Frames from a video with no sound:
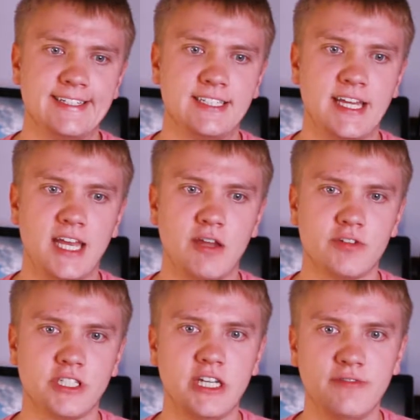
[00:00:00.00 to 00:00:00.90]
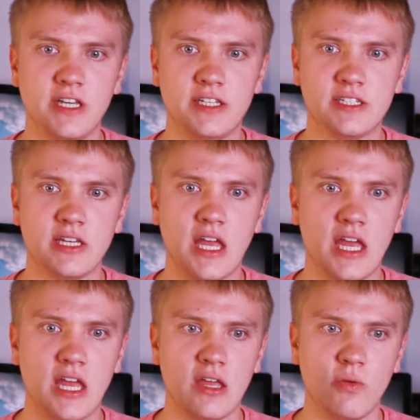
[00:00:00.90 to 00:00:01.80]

They received it a